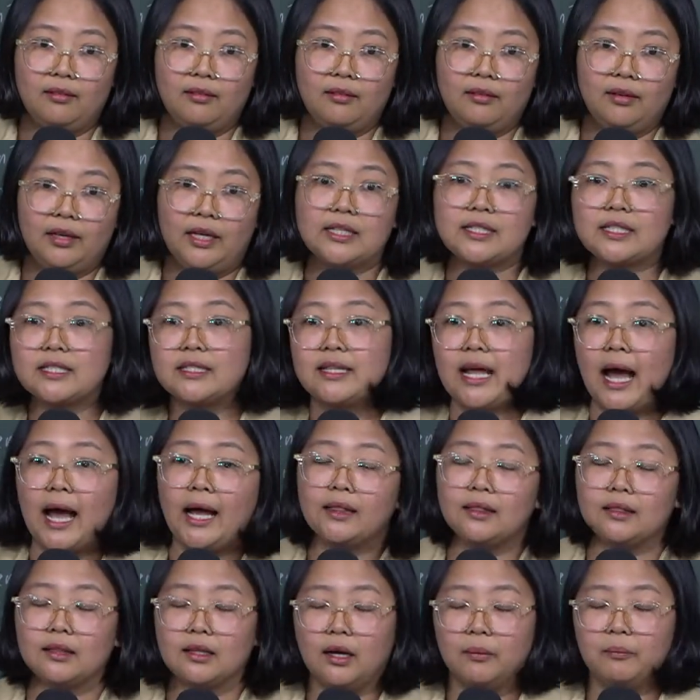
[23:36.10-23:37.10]
It's
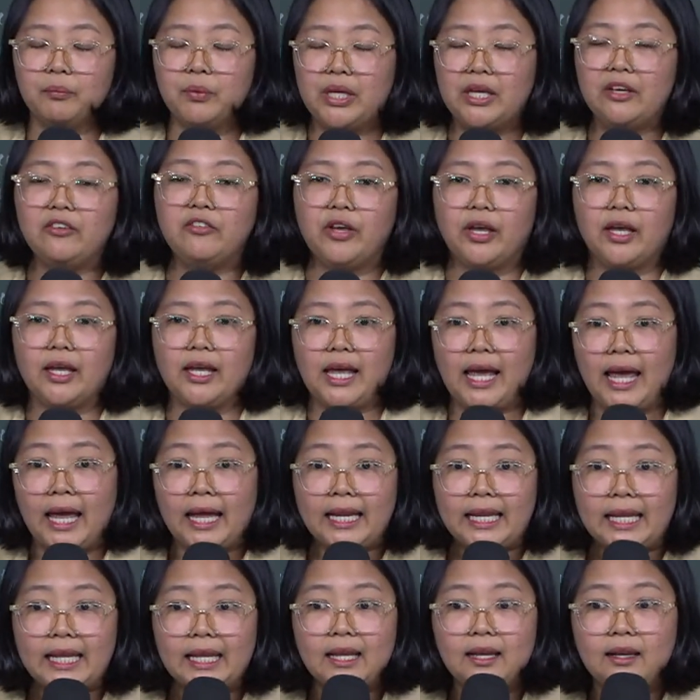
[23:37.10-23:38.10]
not um, giving
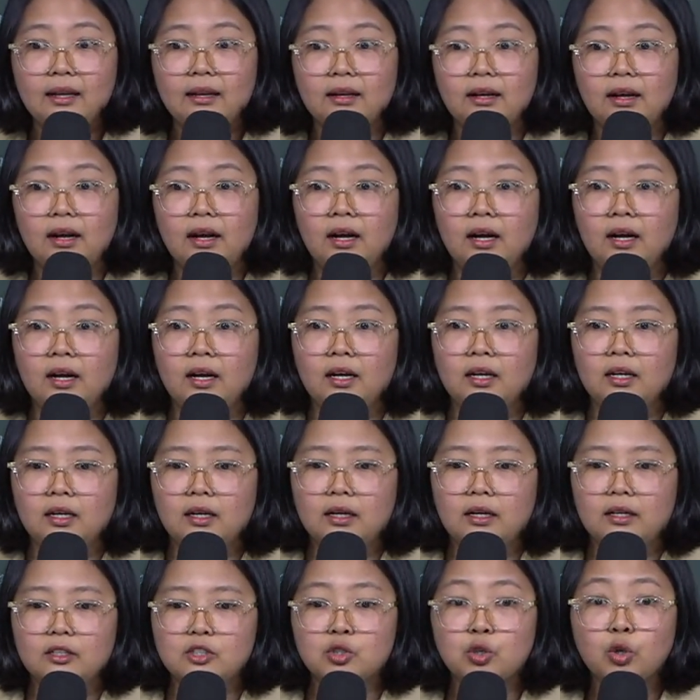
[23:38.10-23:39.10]
any uh,
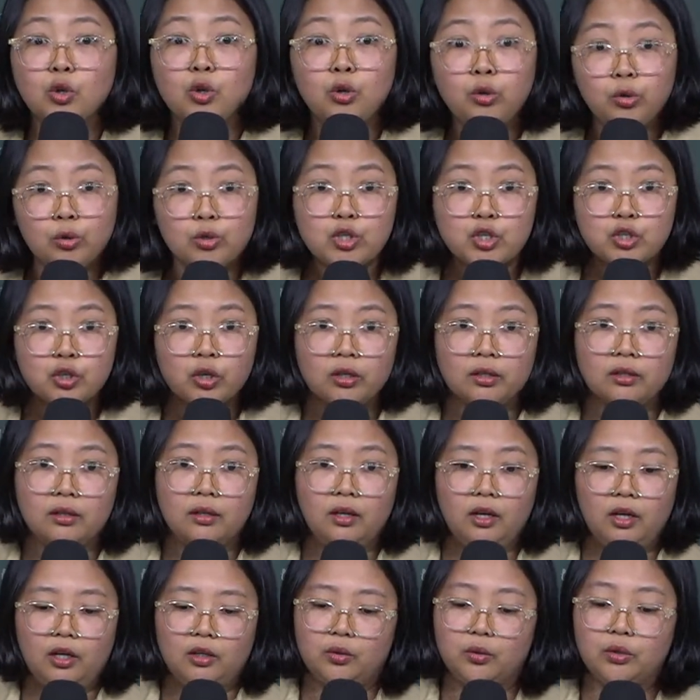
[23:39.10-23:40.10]
solution
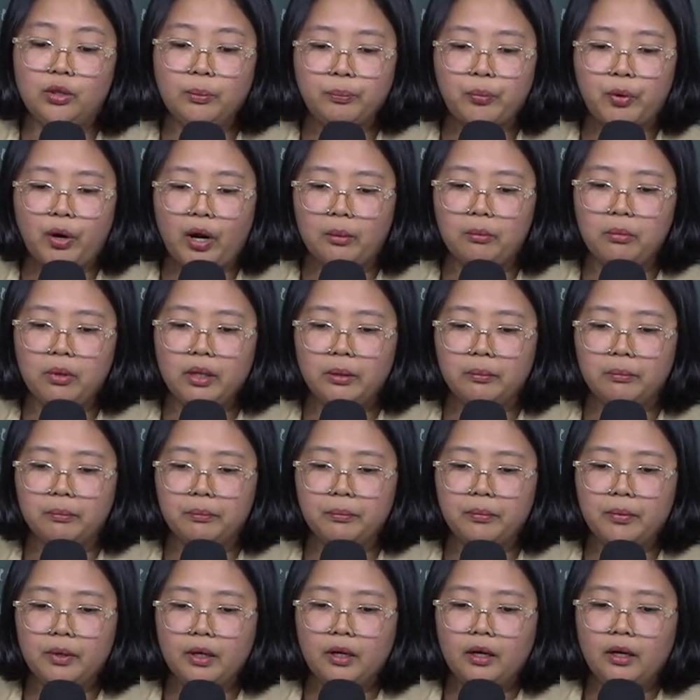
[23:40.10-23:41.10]
to the problem.
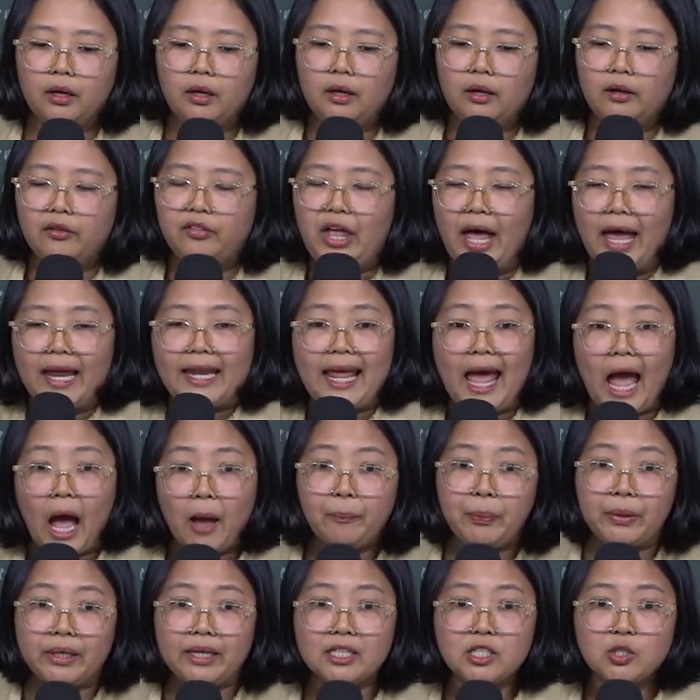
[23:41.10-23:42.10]
The
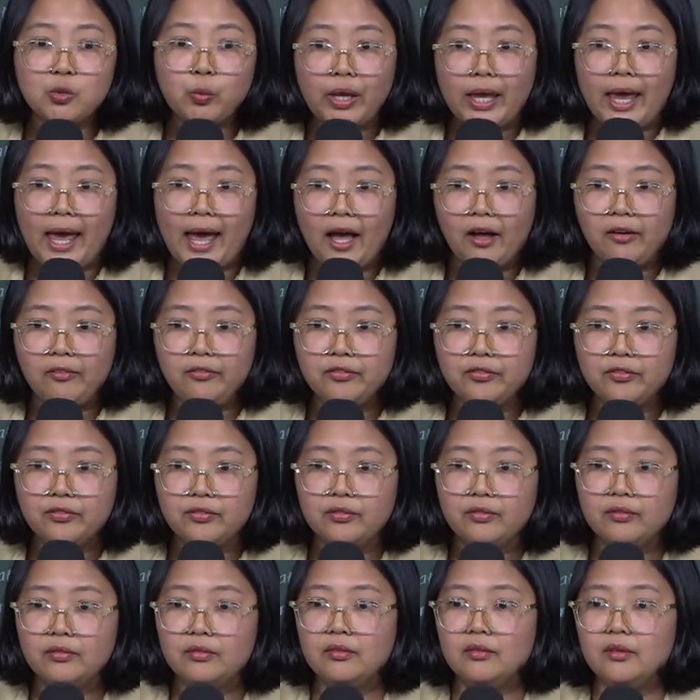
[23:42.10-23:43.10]
unhappiness we have,
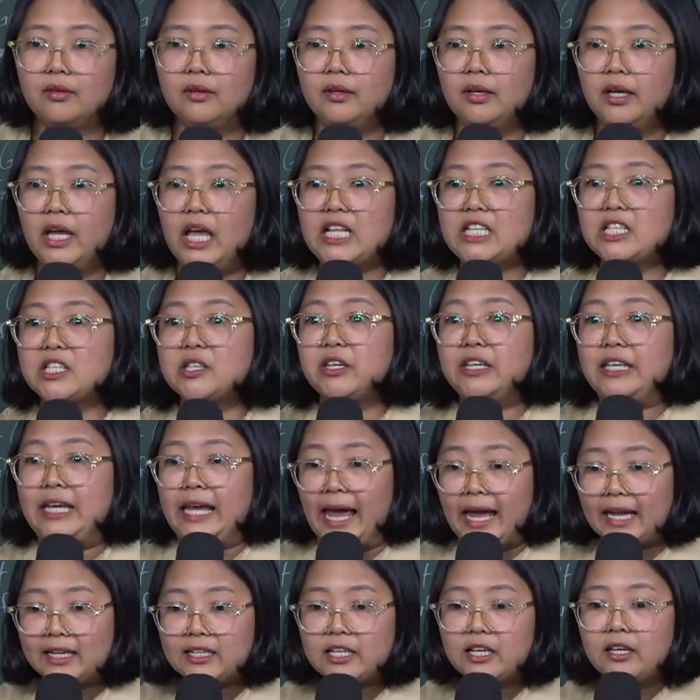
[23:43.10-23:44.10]
it's
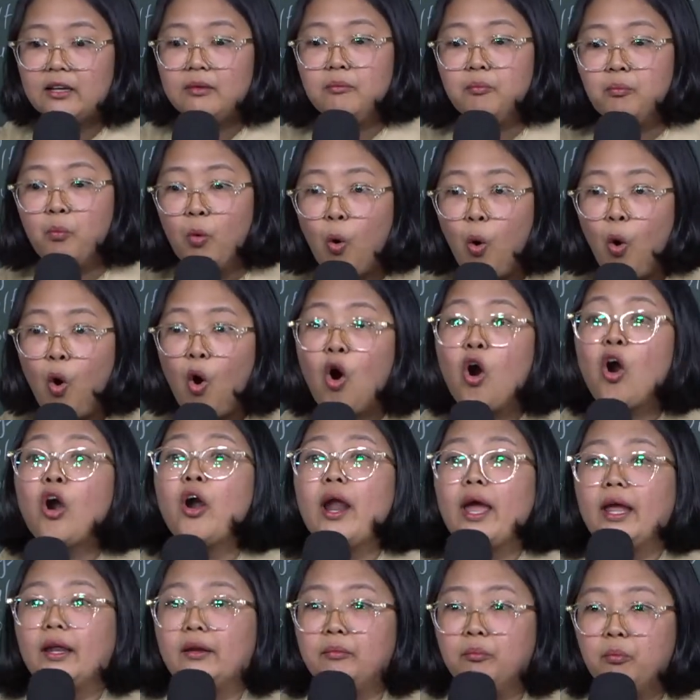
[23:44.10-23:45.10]
getting more
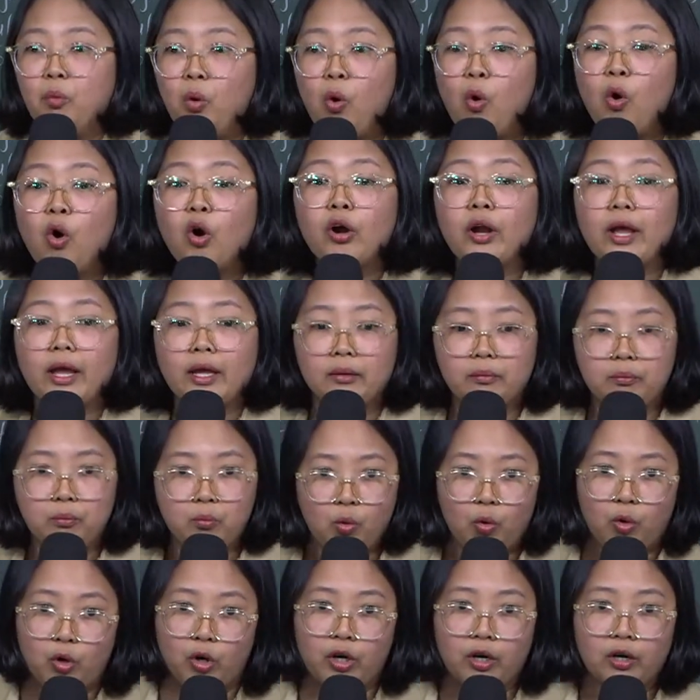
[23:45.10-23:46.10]
and more and
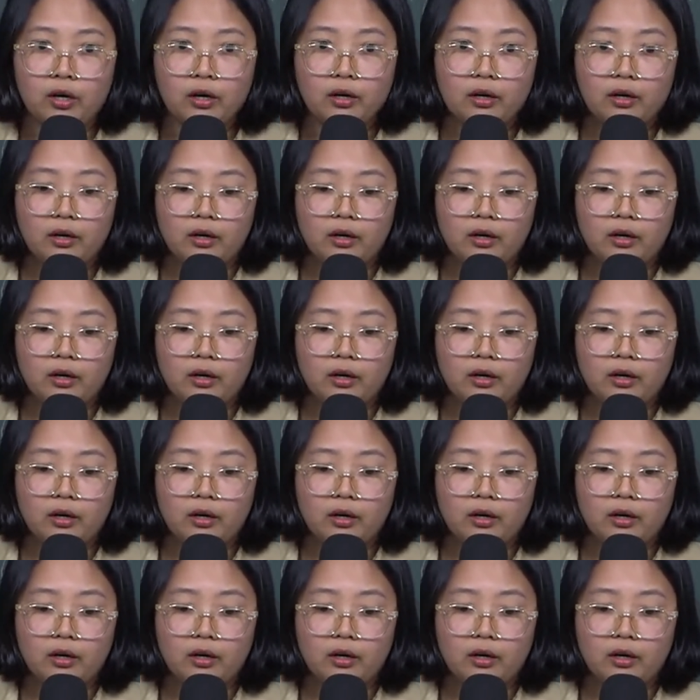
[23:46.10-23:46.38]
more